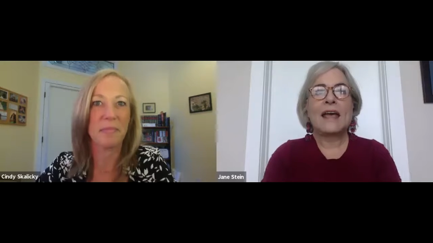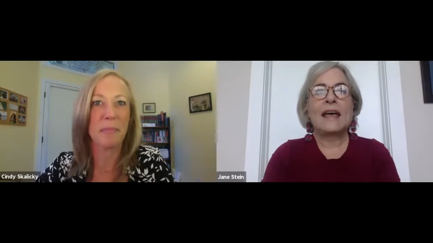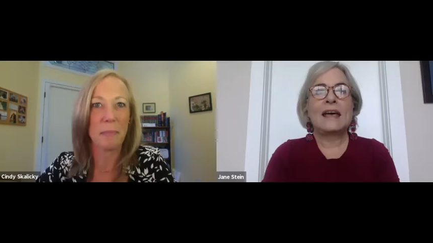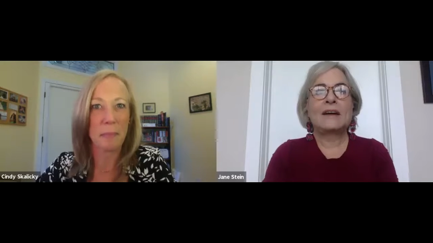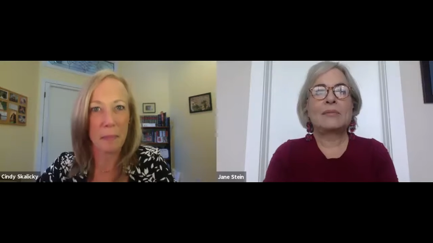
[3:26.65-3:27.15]

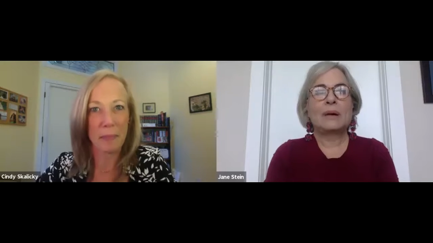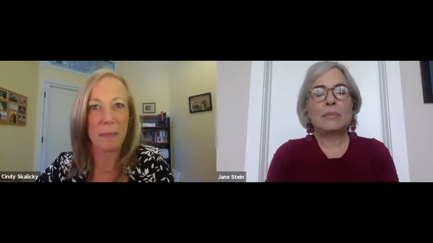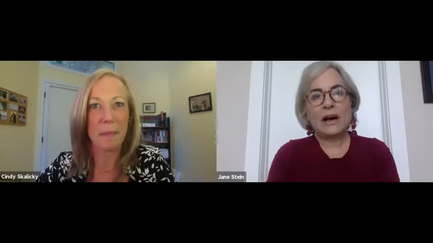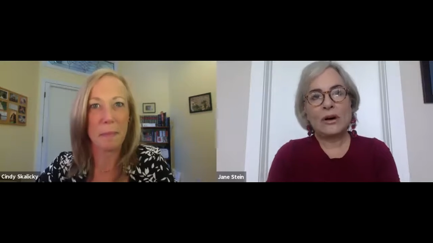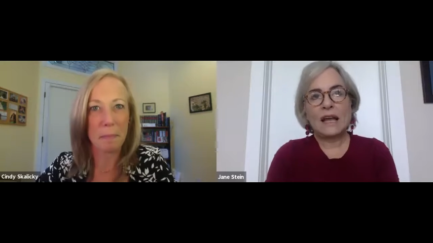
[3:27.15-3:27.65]
Speaker 1: And
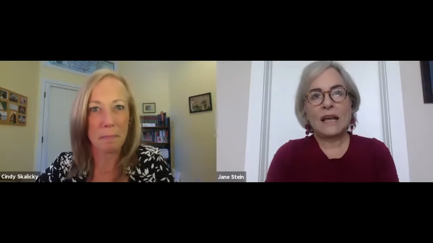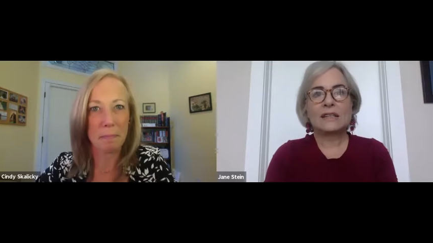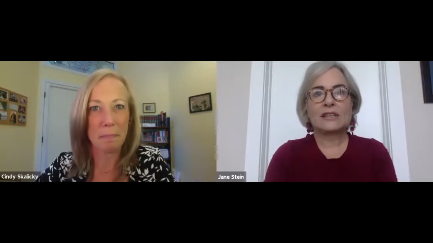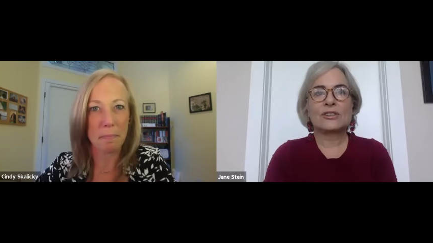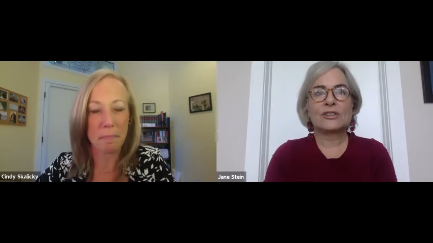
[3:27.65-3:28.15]
about
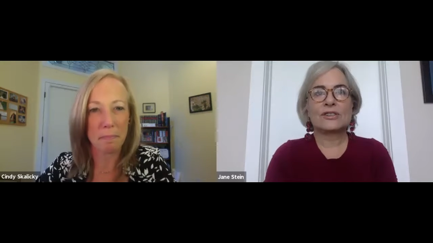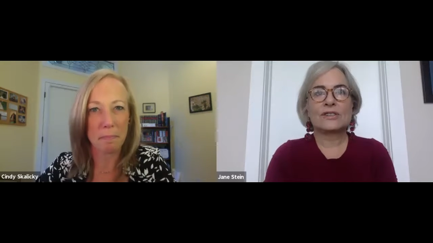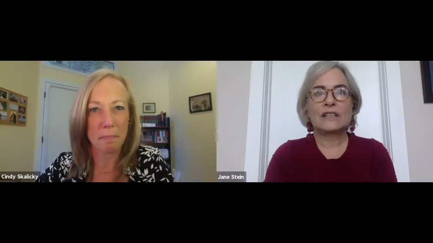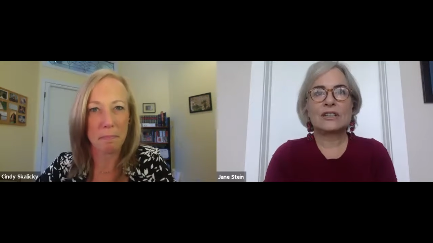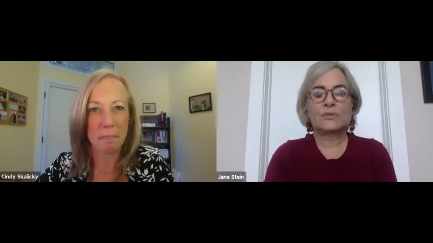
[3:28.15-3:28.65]
eight
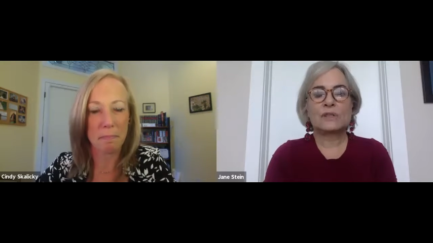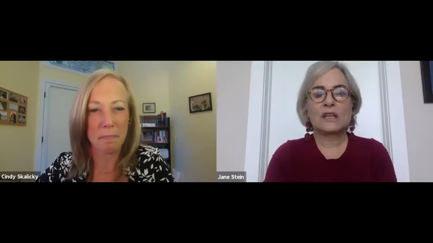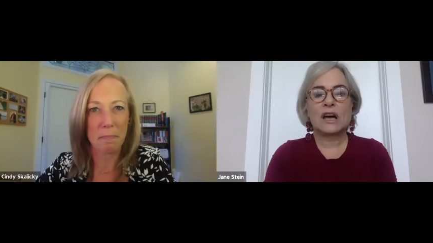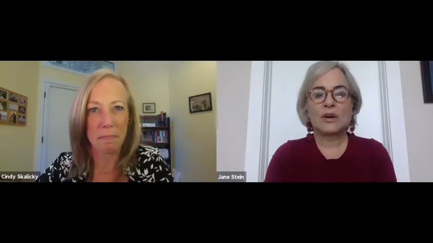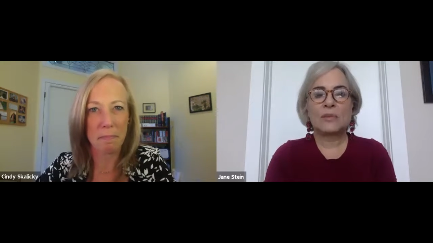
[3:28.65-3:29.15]
years into
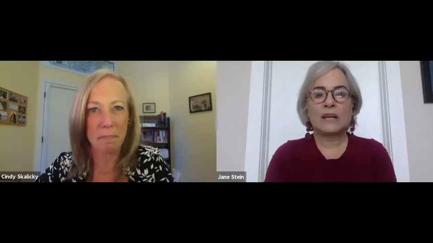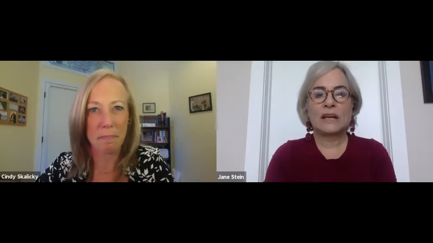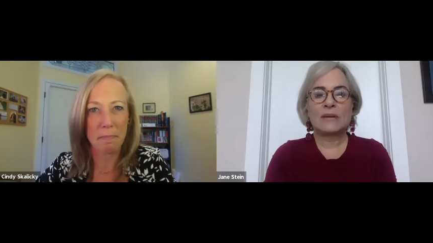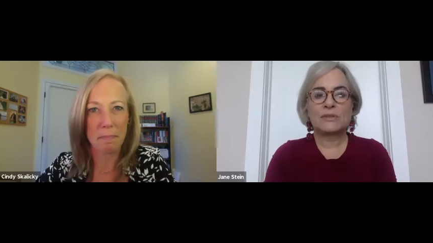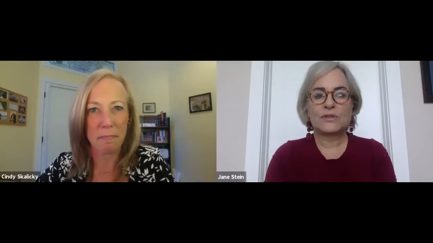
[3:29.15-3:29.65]
retirement,
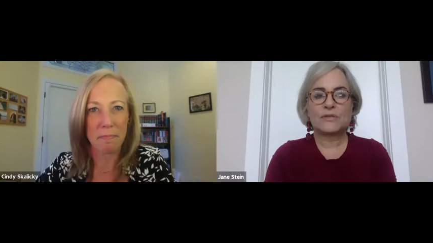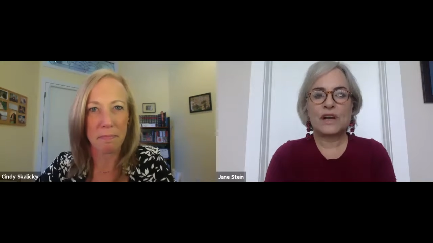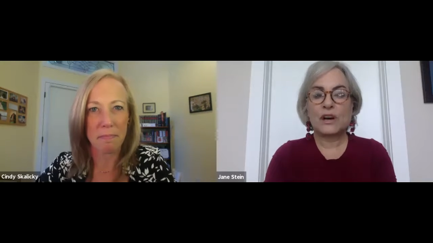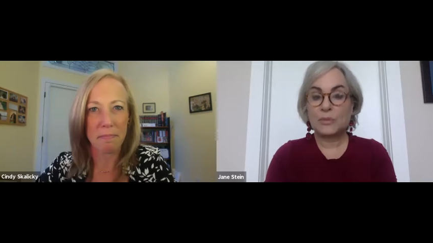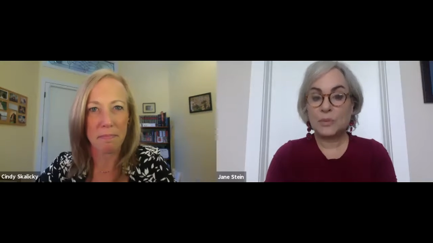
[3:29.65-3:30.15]
I was
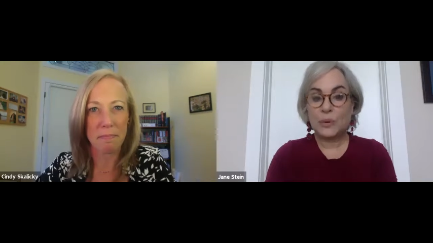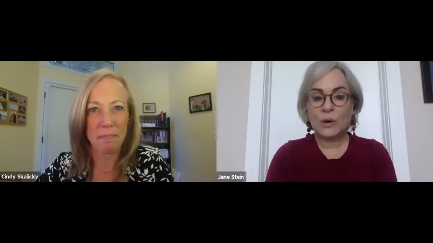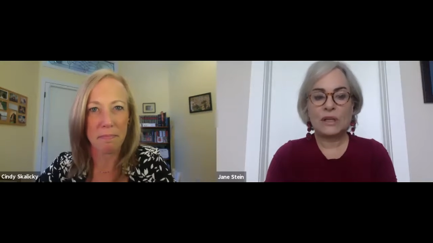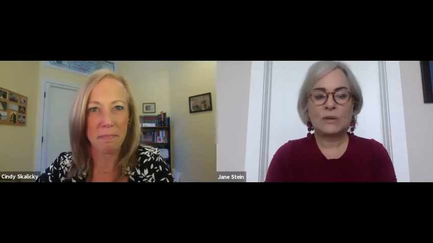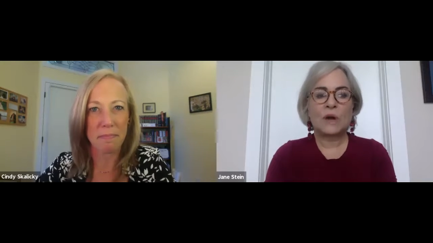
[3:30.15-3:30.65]
very
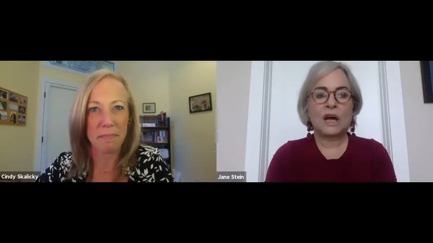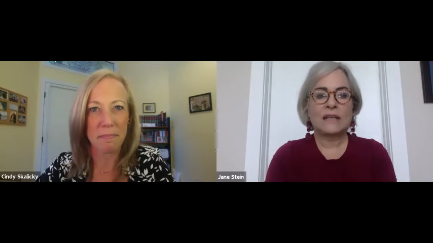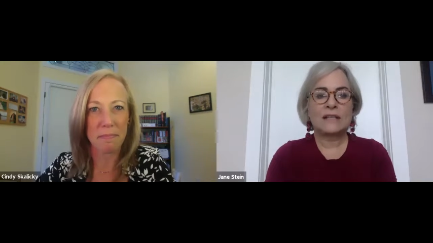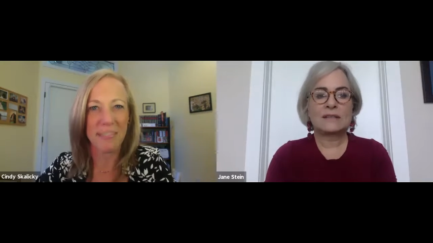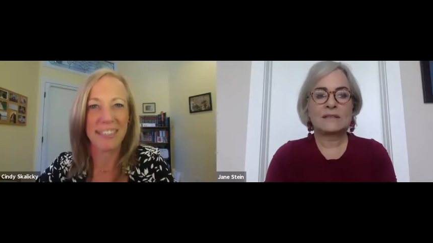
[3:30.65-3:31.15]
bored and wanting